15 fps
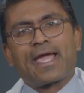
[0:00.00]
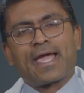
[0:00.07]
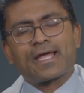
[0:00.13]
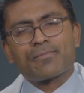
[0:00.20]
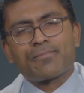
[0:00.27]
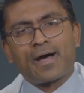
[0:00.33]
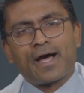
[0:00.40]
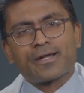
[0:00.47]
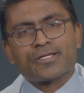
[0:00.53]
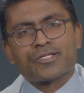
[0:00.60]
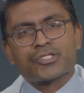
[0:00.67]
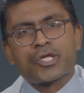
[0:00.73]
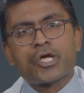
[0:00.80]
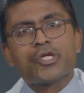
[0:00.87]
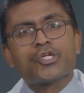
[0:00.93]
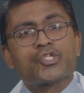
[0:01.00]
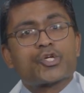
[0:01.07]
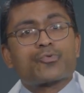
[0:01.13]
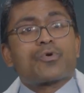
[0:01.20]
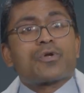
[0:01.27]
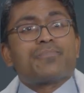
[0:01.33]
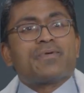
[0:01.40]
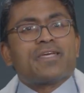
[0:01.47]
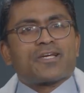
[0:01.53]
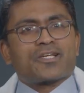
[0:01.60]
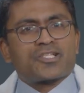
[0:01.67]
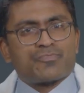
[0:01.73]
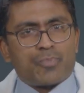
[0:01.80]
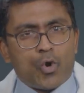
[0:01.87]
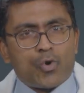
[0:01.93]
antibodies should we be
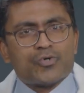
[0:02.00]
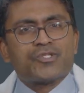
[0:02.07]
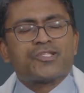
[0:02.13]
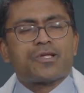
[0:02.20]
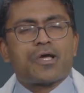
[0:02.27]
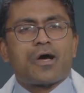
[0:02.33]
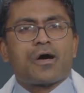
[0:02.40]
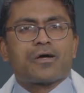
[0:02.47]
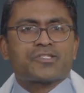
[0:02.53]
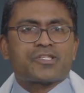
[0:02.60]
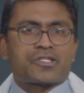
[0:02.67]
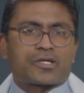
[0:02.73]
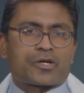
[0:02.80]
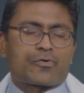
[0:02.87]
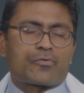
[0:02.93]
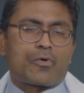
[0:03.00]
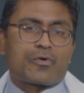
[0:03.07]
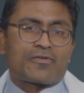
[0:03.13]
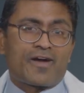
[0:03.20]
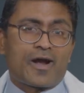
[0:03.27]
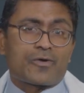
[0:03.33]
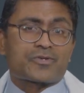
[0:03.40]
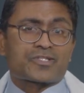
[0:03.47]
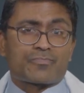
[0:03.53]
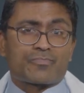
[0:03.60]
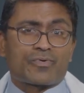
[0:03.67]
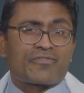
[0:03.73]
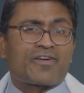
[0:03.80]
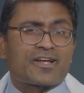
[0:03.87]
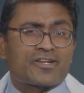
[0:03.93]
exposed to the coronavirus and
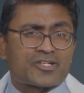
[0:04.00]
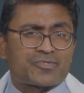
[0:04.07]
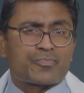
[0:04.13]
provide us